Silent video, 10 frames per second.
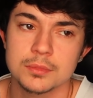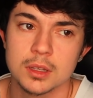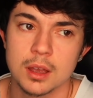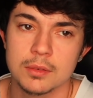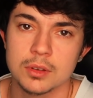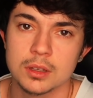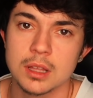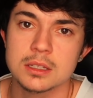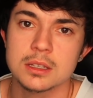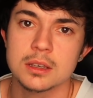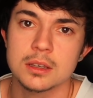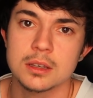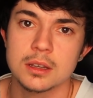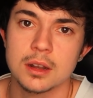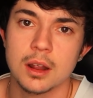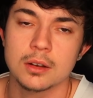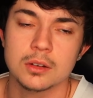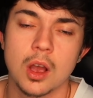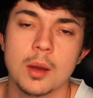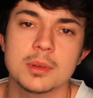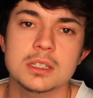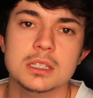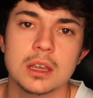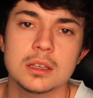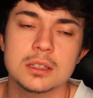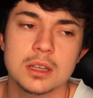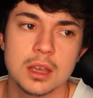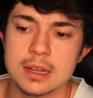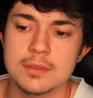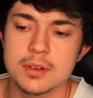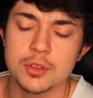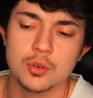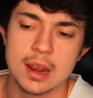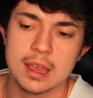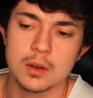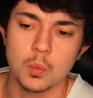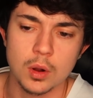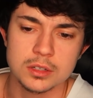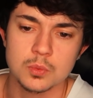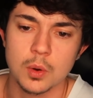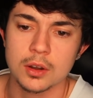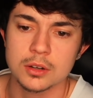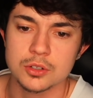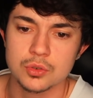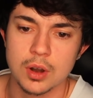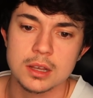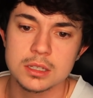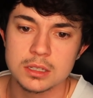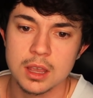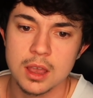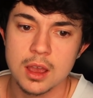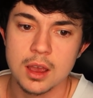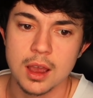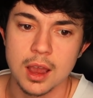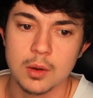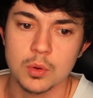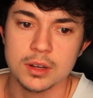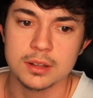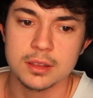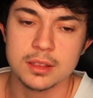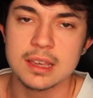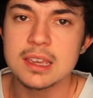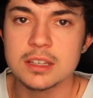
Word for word: Like, I feel like that's a, an uncommon sight. And even if the crackhead was wearing a dress, I wouldn't think